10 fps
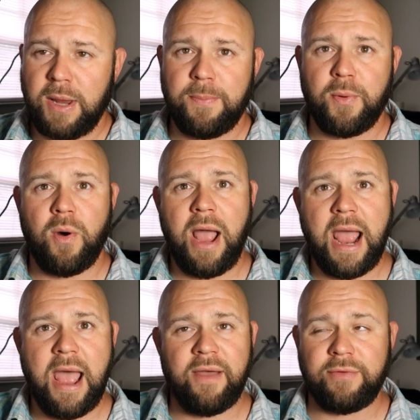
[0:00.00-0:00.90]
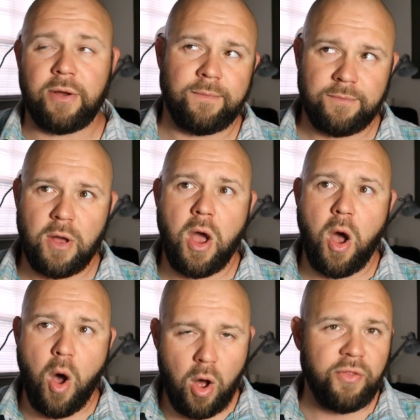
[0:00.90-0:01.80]
people have, no,
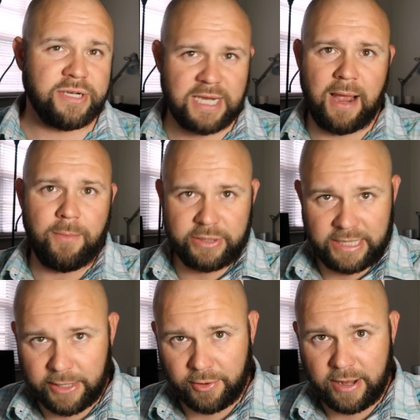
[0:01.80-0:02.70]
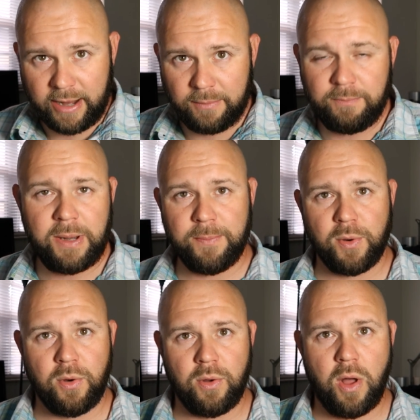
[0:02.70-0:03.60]
all the time on the internet,
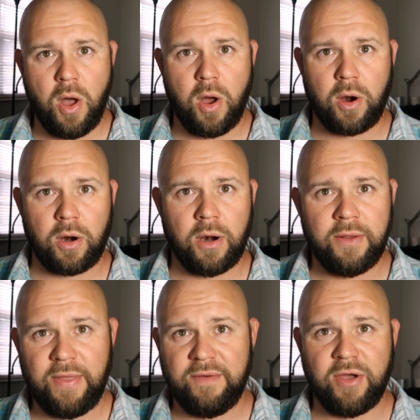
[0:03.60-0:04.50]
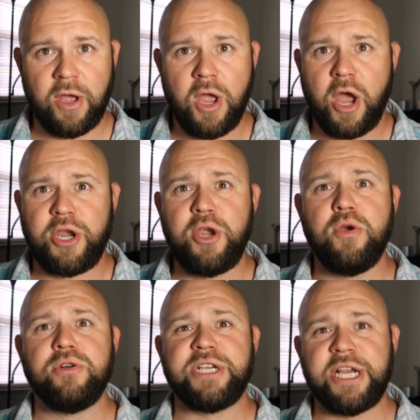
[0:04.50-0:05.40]
people are, they have a, a
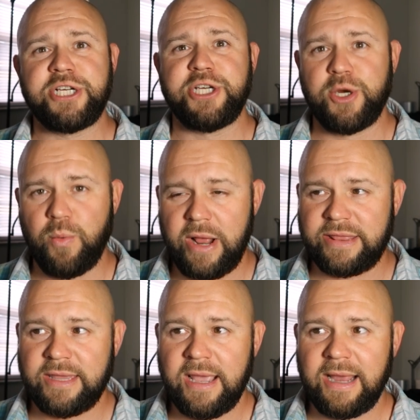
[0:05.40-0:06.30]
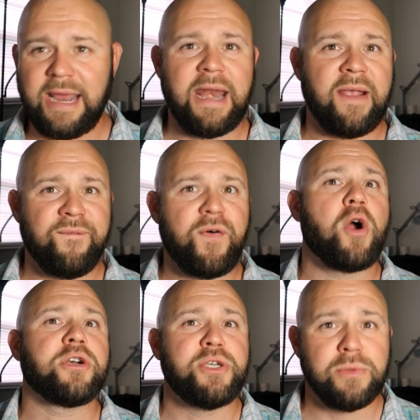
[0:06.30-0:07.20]
huge issue with getting
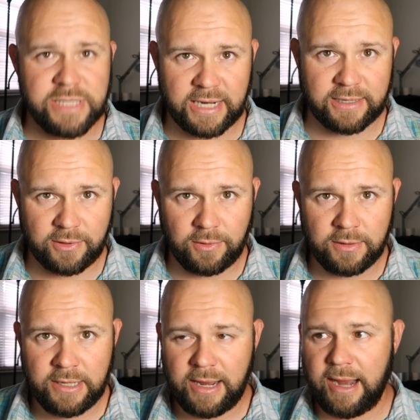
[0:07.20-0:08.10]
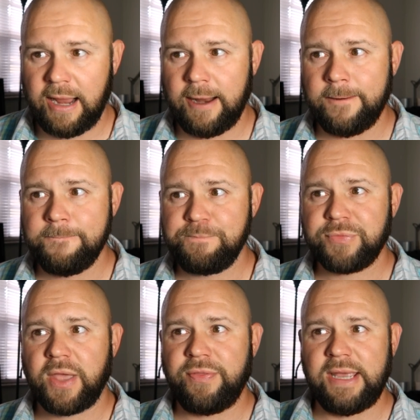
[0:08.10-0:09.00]
far too technical. And
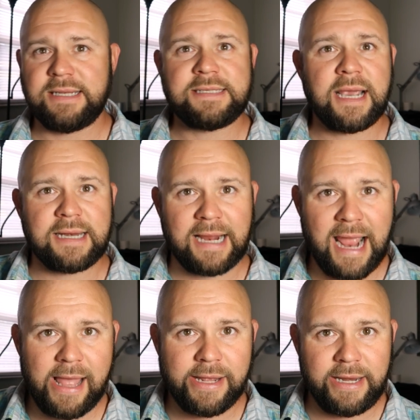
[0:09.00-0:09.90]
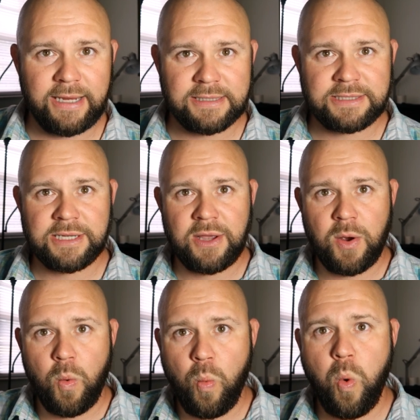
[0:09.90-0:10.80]
the technicalities
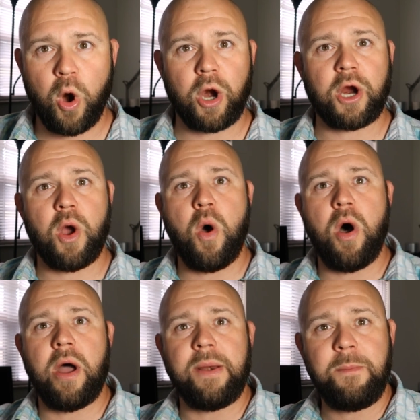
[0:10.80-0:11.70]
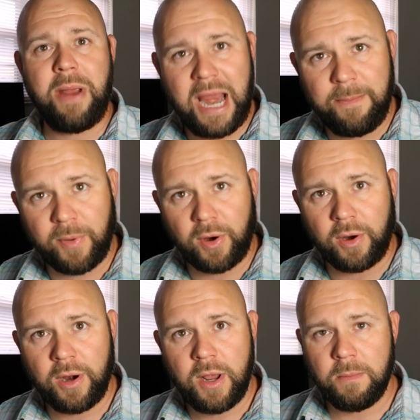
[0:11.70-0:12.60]
work on
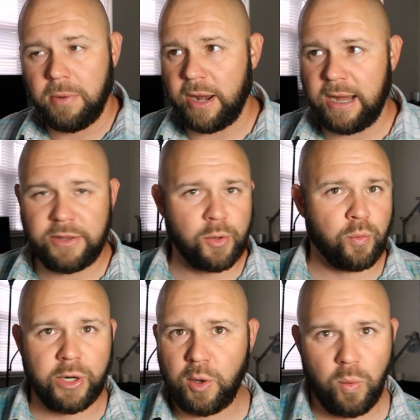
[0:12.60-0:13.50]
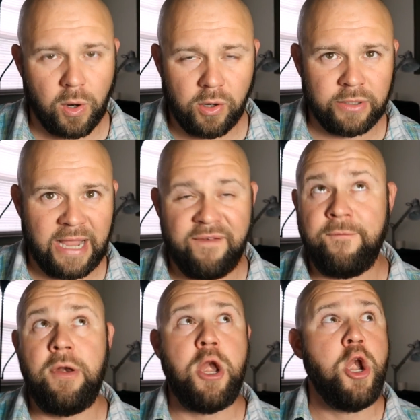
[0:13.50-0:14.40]
paper but in the real world
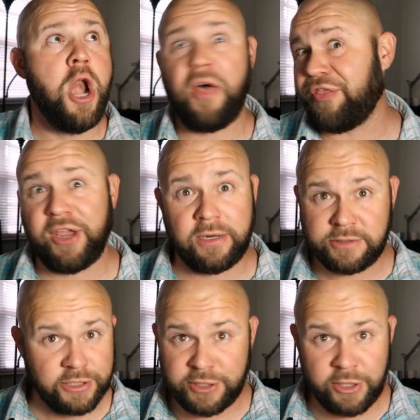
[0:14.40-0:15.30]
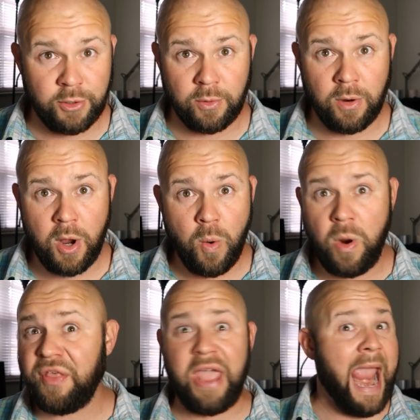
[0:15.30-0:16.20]
have nothing to do
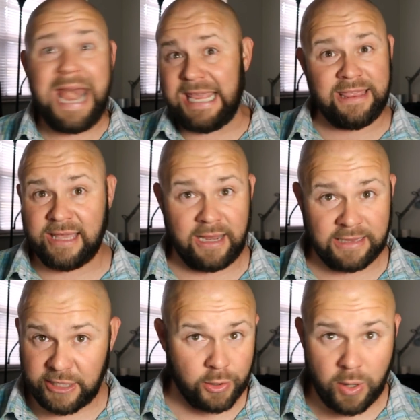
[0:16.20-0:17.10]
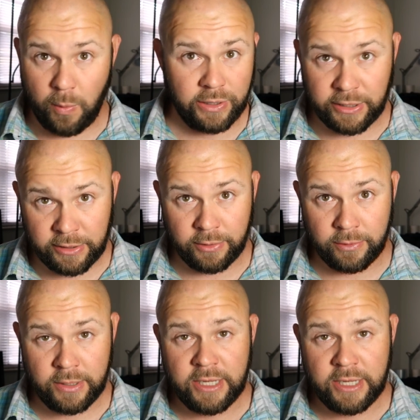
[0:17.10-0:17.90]
with anything that you're going to do.